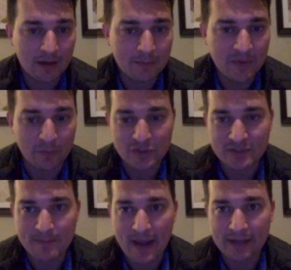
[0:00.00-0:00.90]
There were
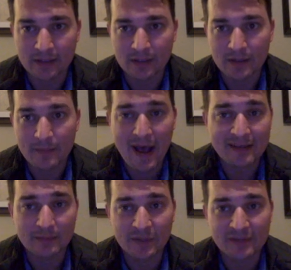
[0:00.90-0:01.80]
just
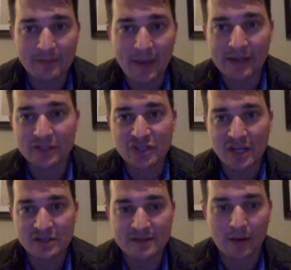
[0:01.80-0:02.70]
possibly some minor
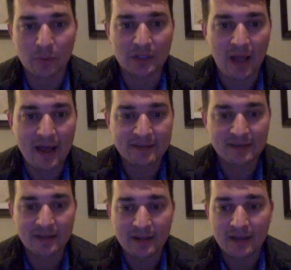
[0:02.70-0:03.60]
changes that were
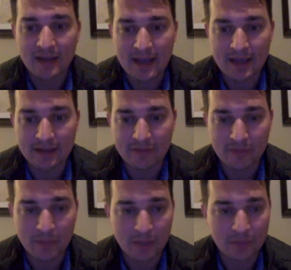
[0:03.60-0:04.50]
lost, and
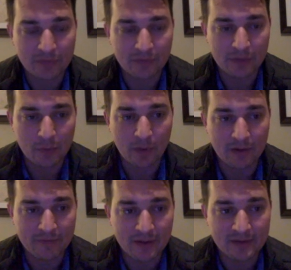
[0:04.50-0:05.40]
everybody was fully aware
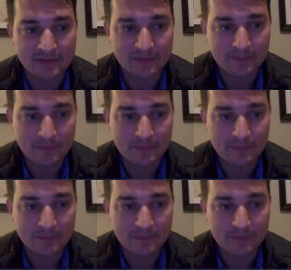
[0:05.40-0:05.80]
of this.